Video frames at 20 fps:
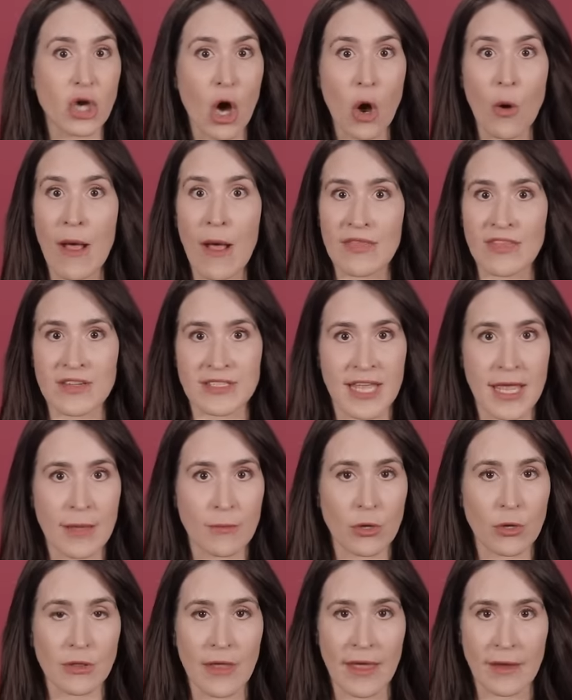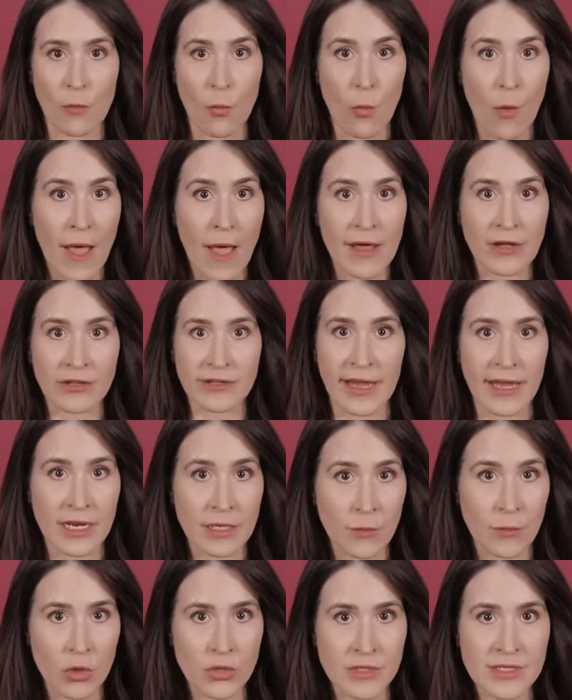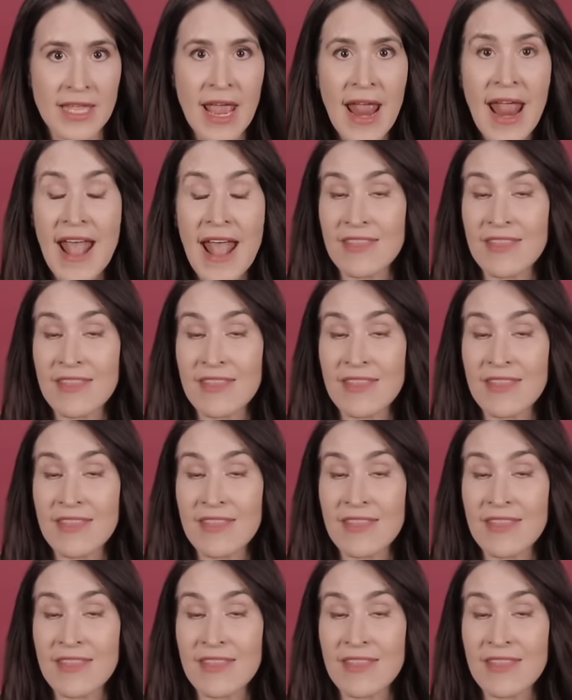go at the table like wild animals.